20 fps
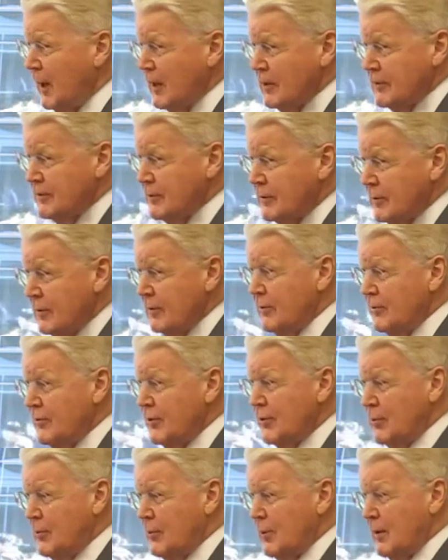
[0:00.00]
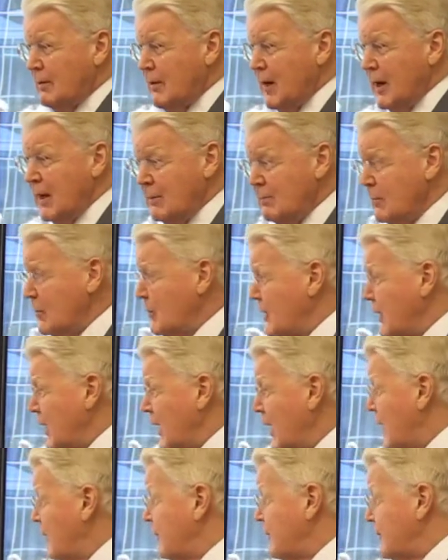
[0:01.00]
else, threw away more than
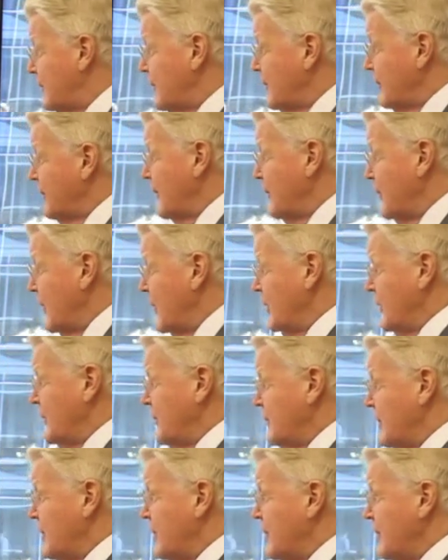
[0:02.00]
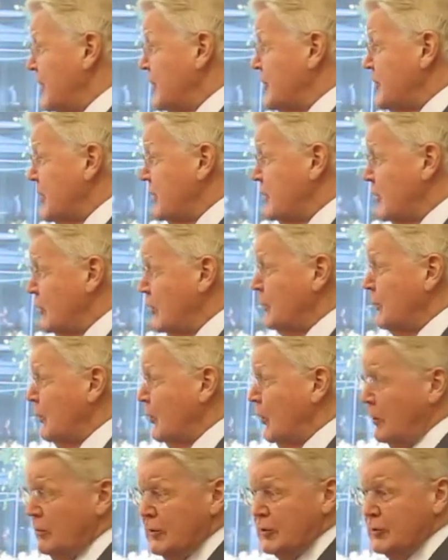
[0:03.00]
half of the volume of the fish that we caught. We
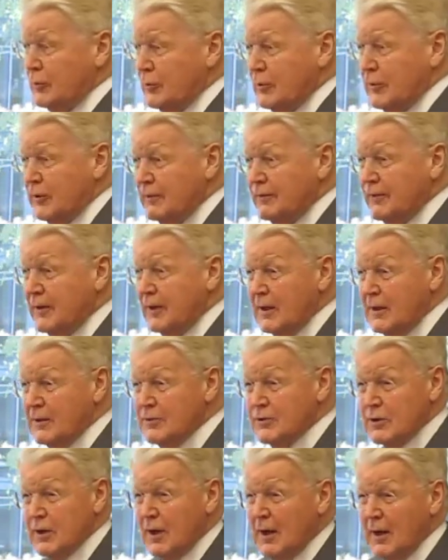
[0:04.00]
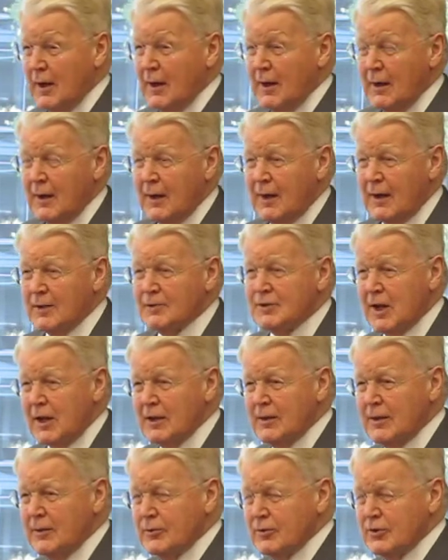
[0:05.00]
only took the fillets
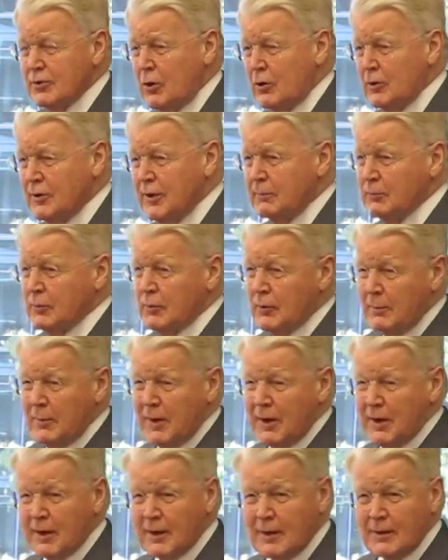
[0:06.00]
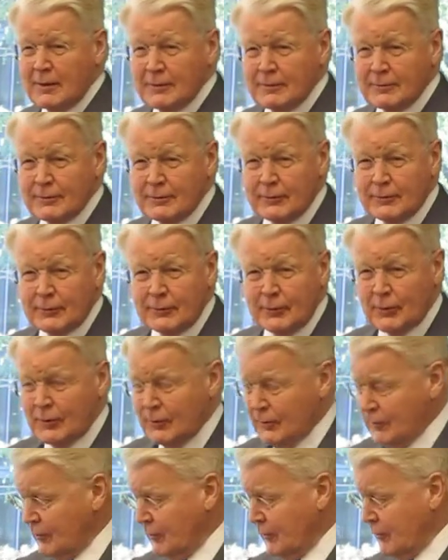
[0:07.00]
and sold them to America
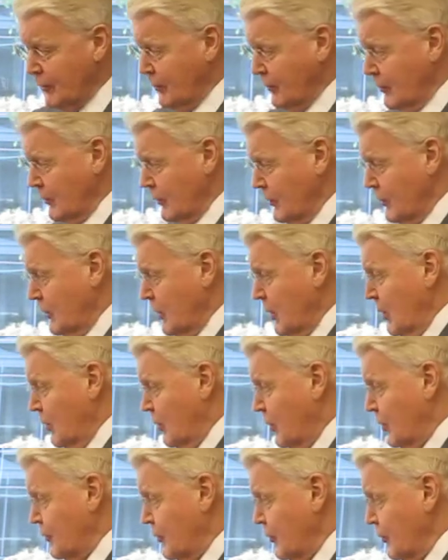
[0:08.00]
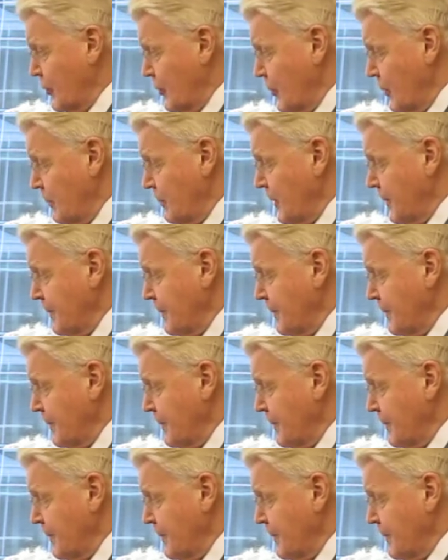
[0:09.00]
or to Europe.